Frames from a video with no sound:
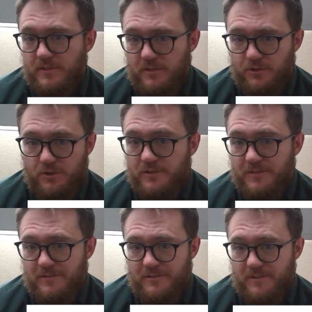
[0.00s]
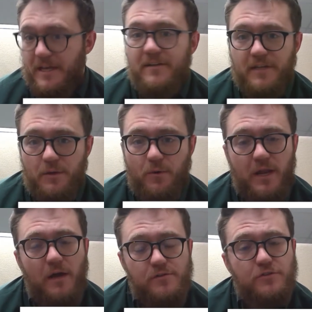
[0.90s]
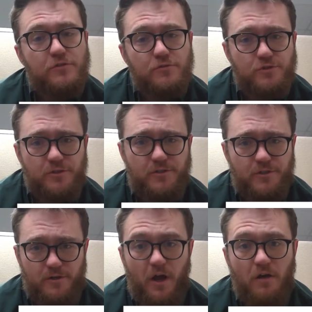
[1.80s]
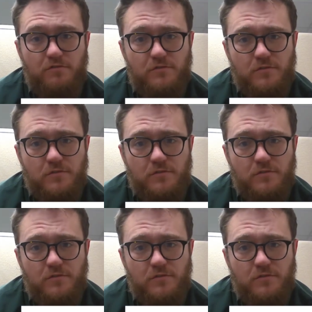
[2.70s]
sensor doesn't detect anyone, how soon should it turn off?